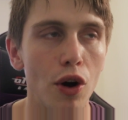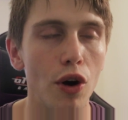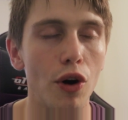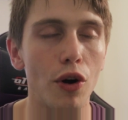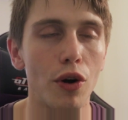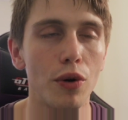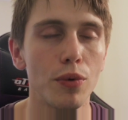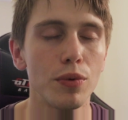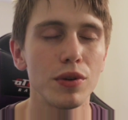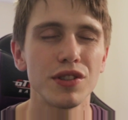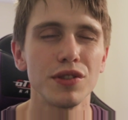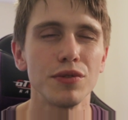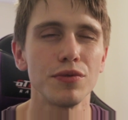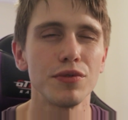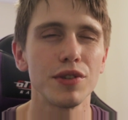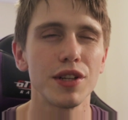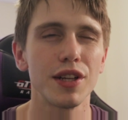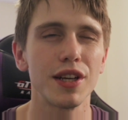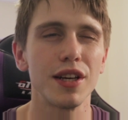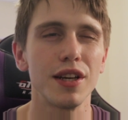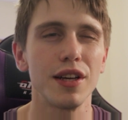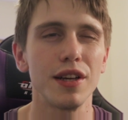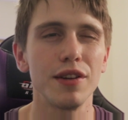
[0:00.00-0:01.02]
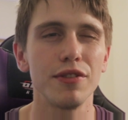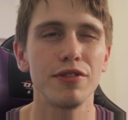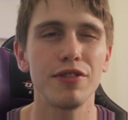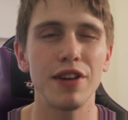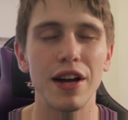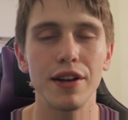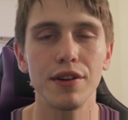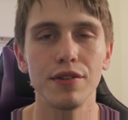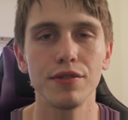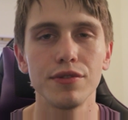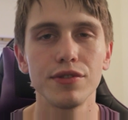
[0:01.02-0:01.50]
or wasn't really
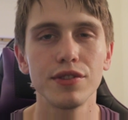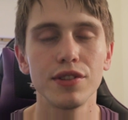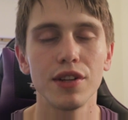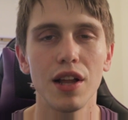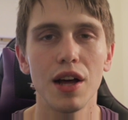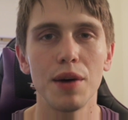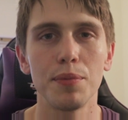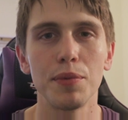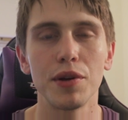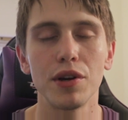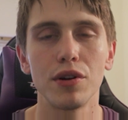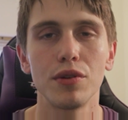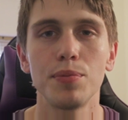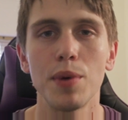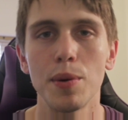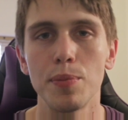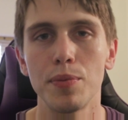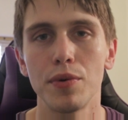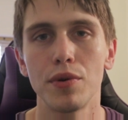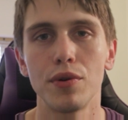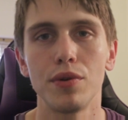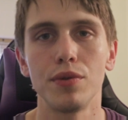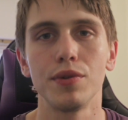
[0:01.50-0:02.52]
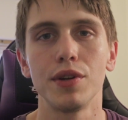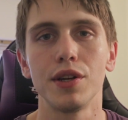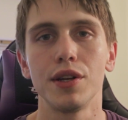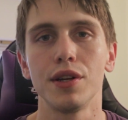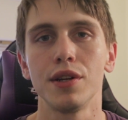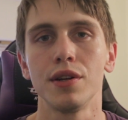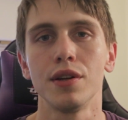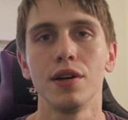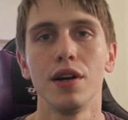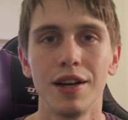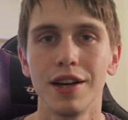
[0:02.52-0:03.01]
fan of salami or
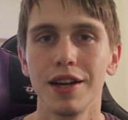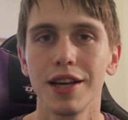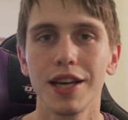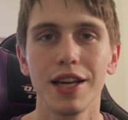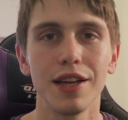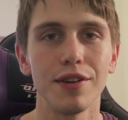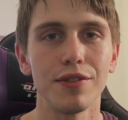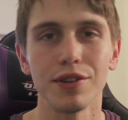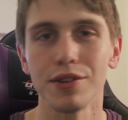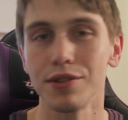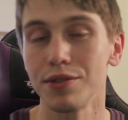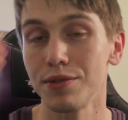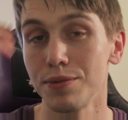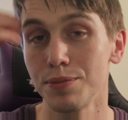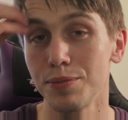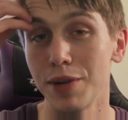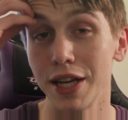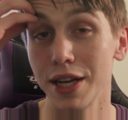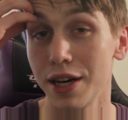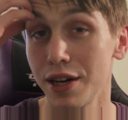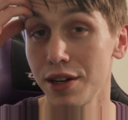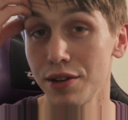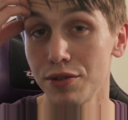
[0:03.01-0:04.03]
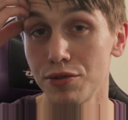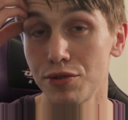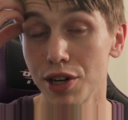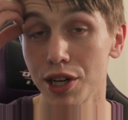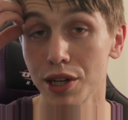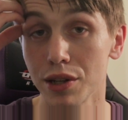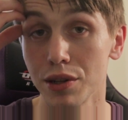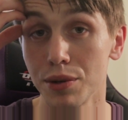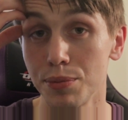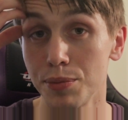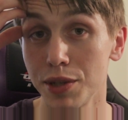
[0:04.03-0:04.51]
pepperoni, even made out of
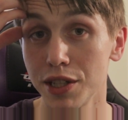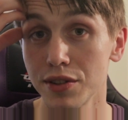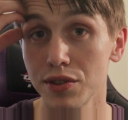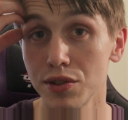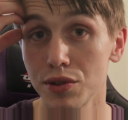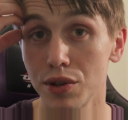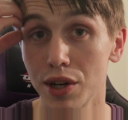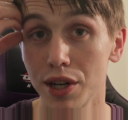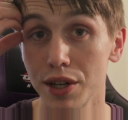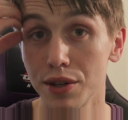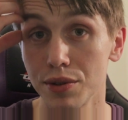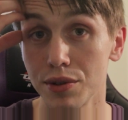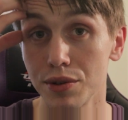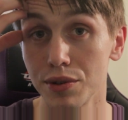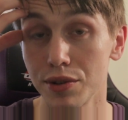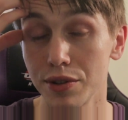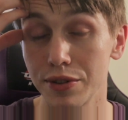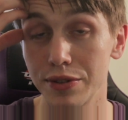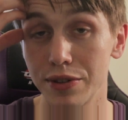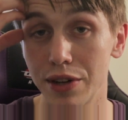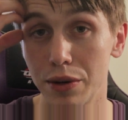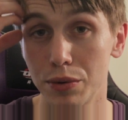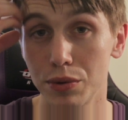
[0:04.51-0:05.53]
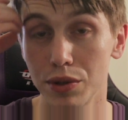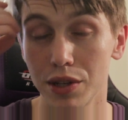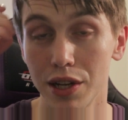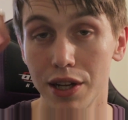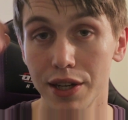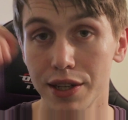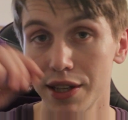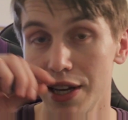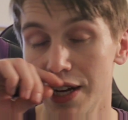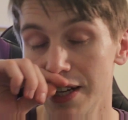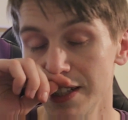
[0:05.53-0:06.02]
regular meat, so I don't know if I would
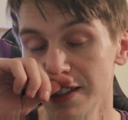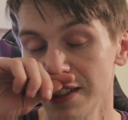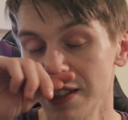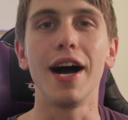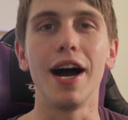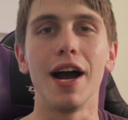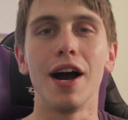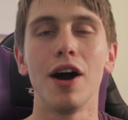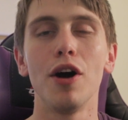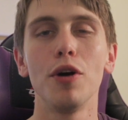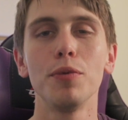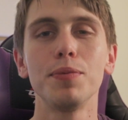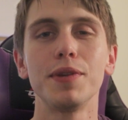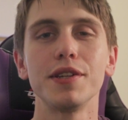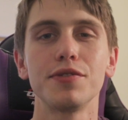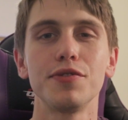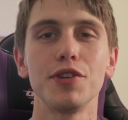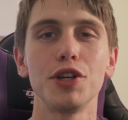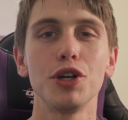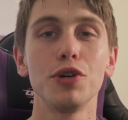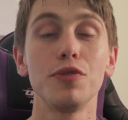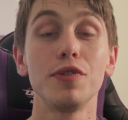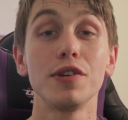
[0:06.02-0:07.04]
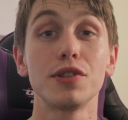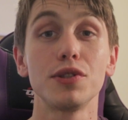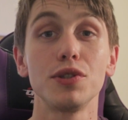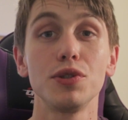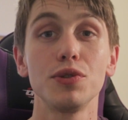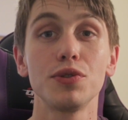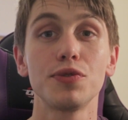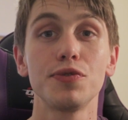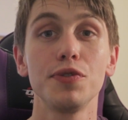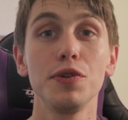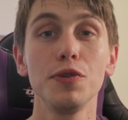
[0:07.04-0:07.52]
like that. I hope this video was
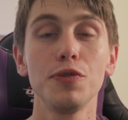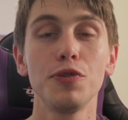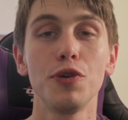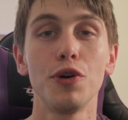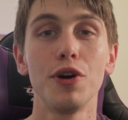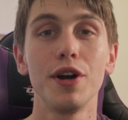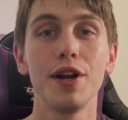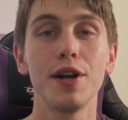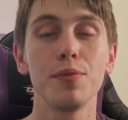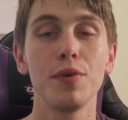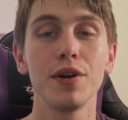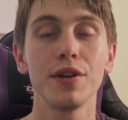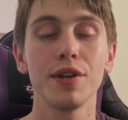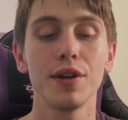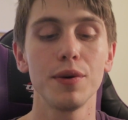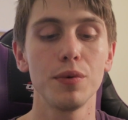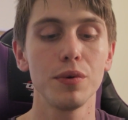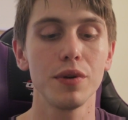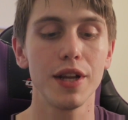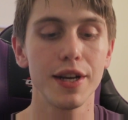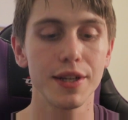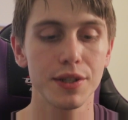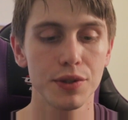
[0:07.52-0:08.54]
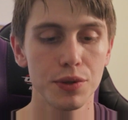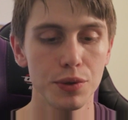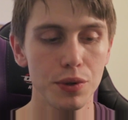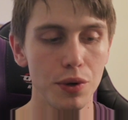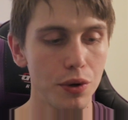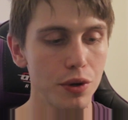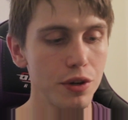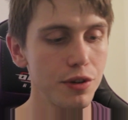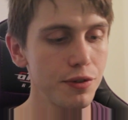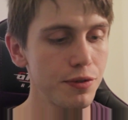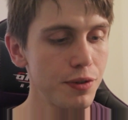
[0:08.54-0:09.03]
useful for anyone that would like to
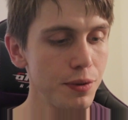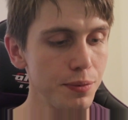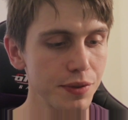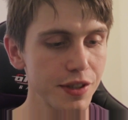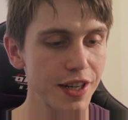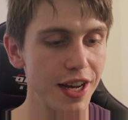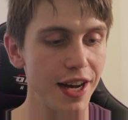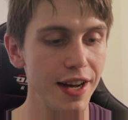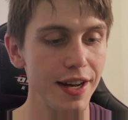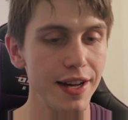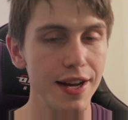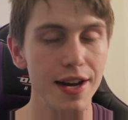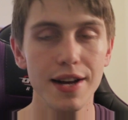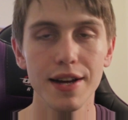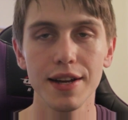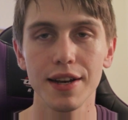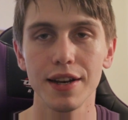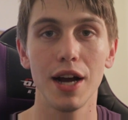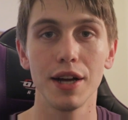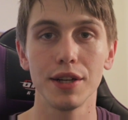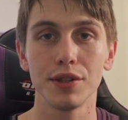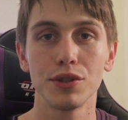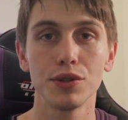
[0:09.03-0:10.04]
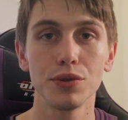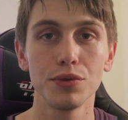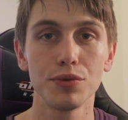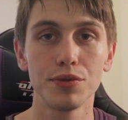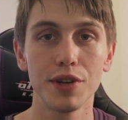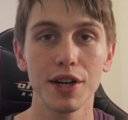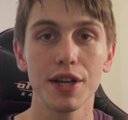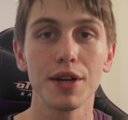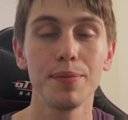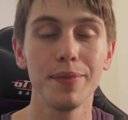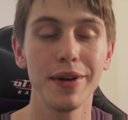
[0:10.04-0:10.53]
order from SGAIA, and I do
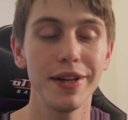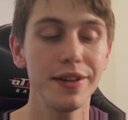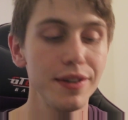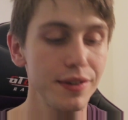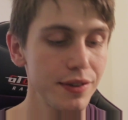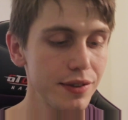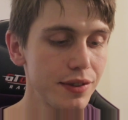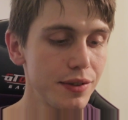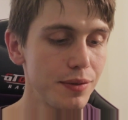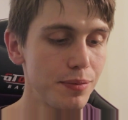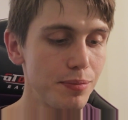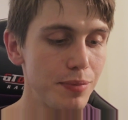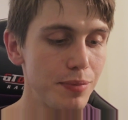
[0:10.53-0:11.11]
recommend